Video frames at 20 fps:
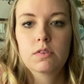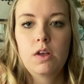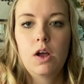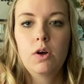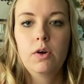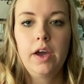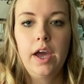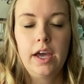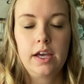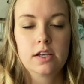
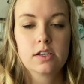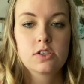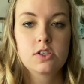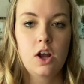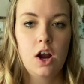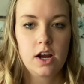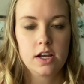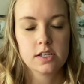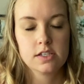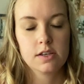Okay,
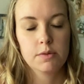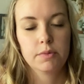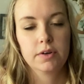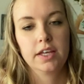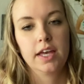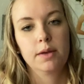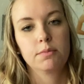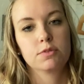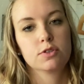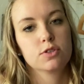sorry,
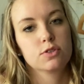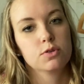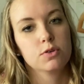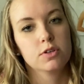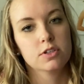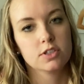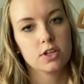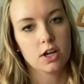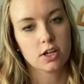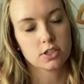someone came to the
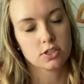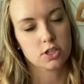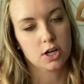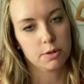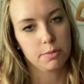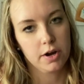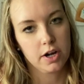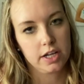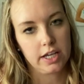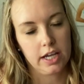door, dog
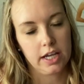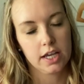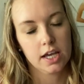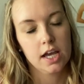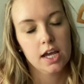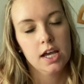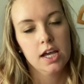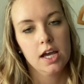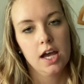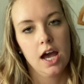started barking.
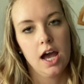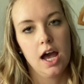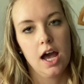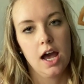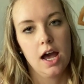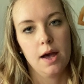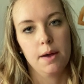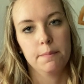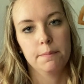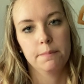
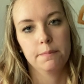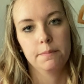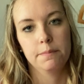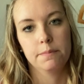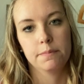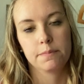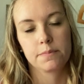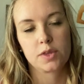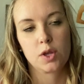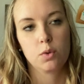Um,
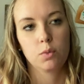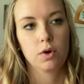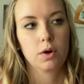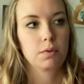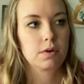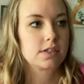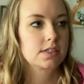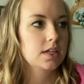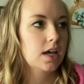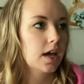
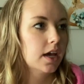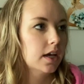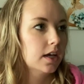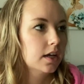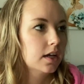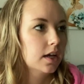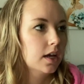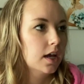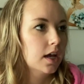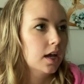where was I?
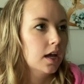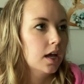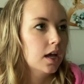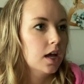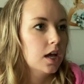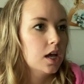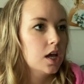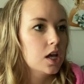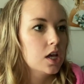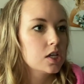
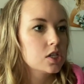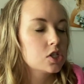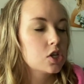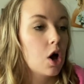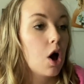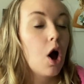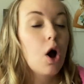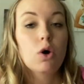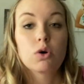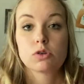
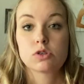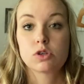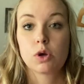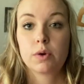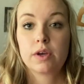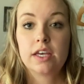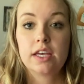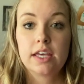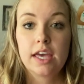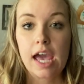So, oh,
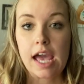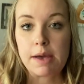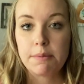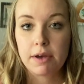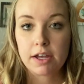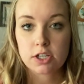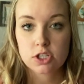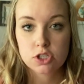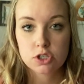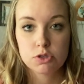so he
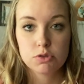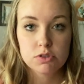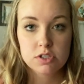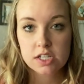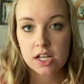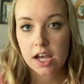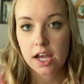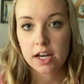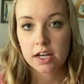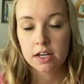came at two
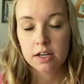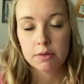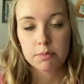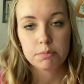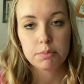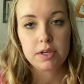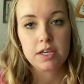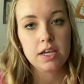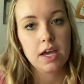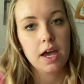
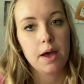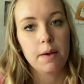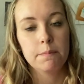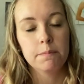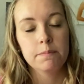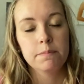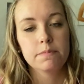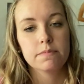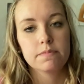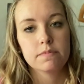ten p
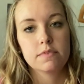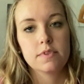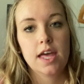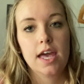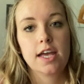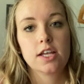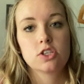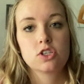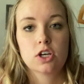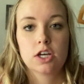m
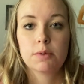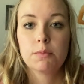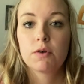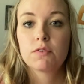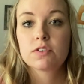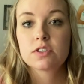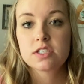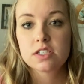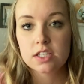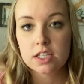They took him
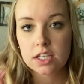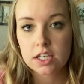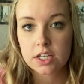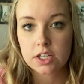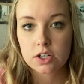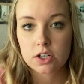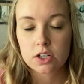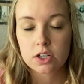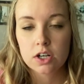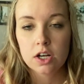over to the
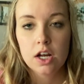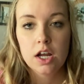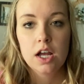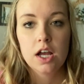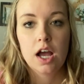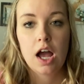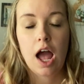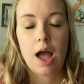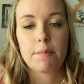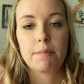heater.
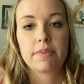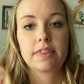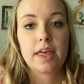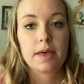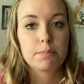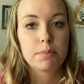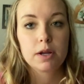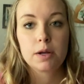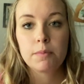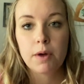Um,
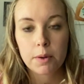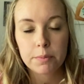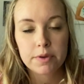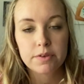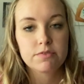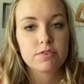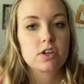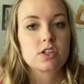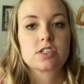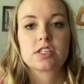they put him on
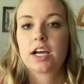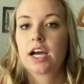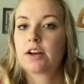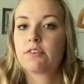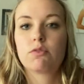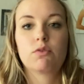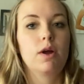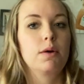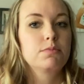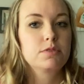me first and kind
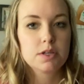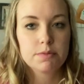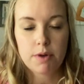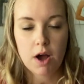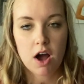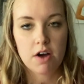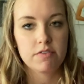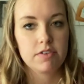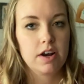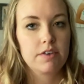of rubbed him
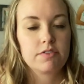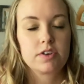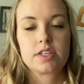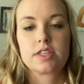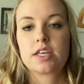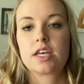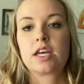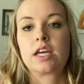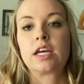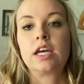off and
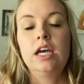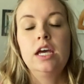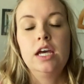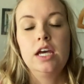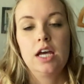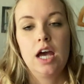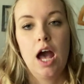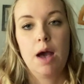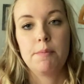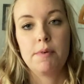everything.
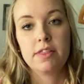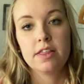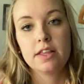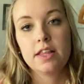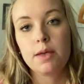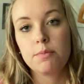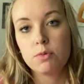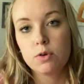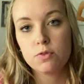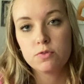Um, and then
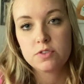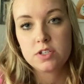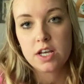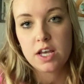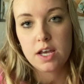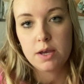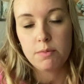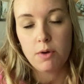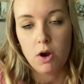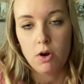they moved
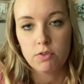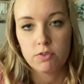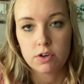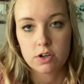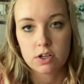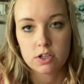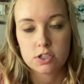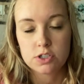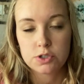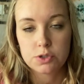him
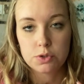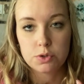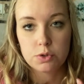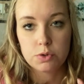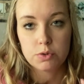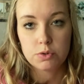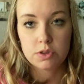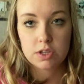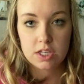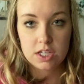over
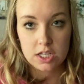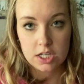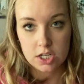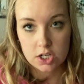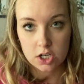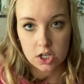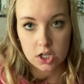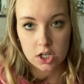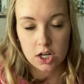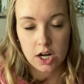to the
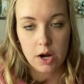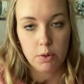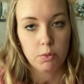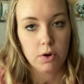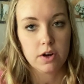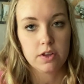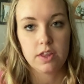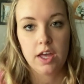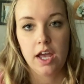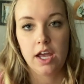heater
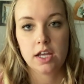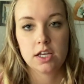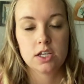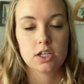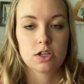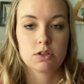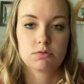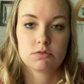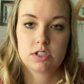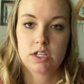where they,
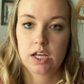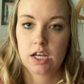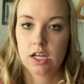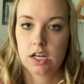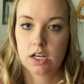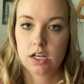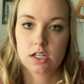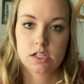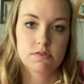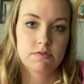you know,
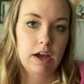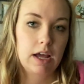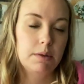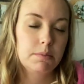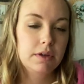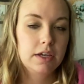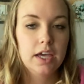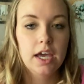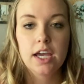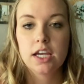did his
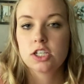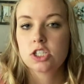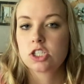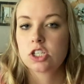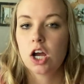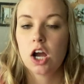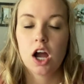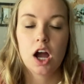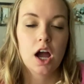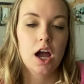vitamin K
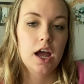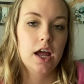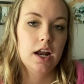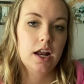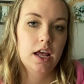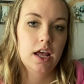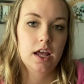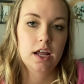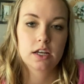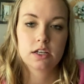
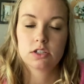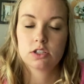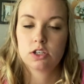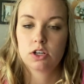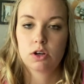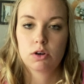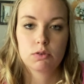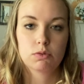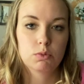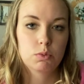shot and,
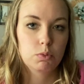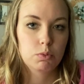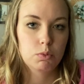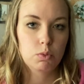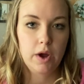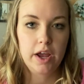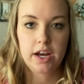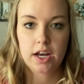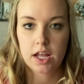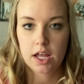you know,
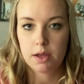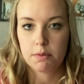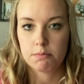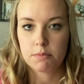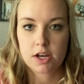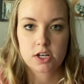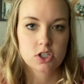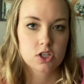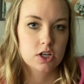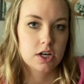weighed him,
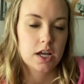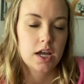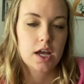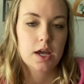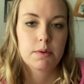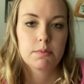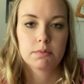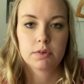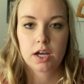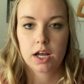measured
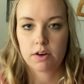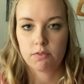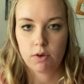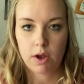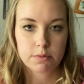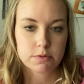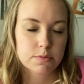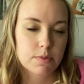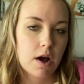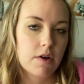him, kind of
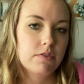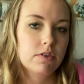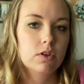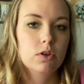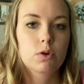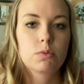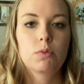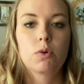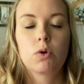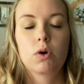wiped him off a
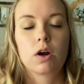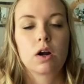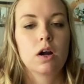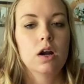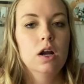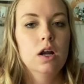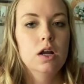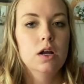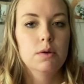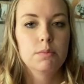little
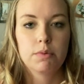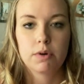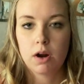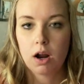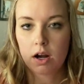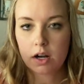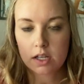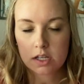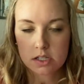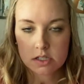more, put
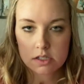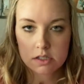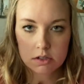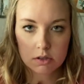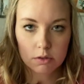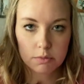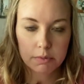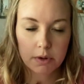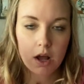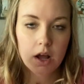on his
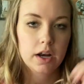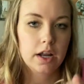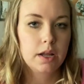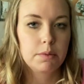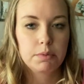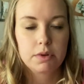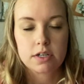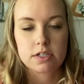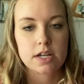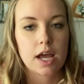little
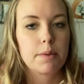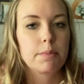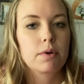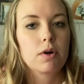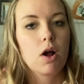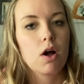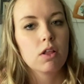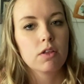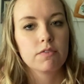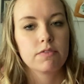bonnet, put a
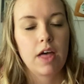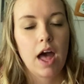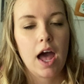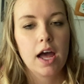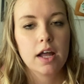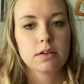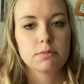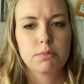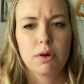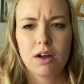diaper, all of
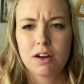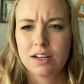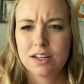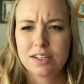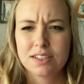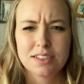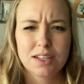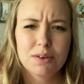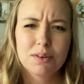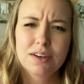that. Bonnet,
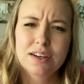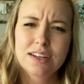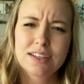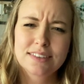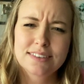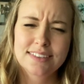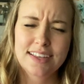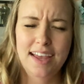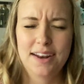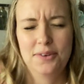is that what
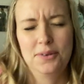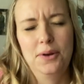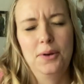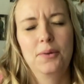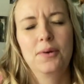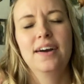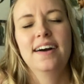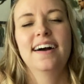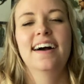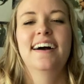it is? I
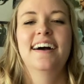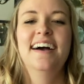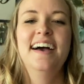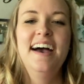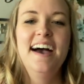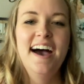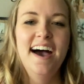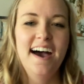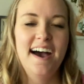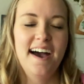don't know.
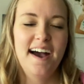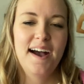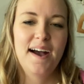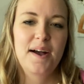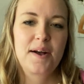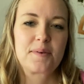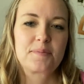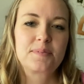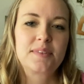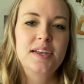
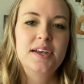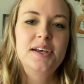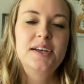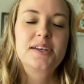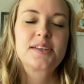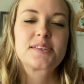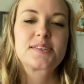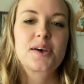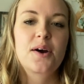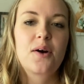um,
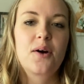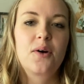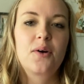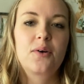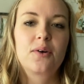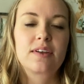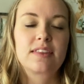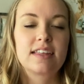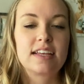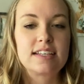
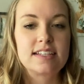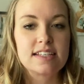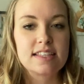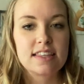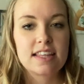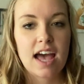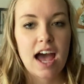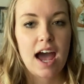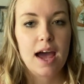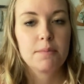so they
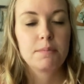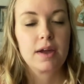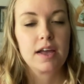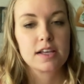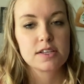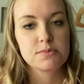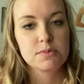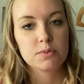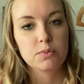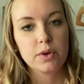did that. My
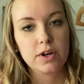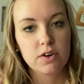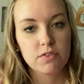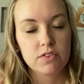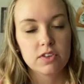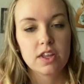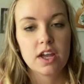husband went over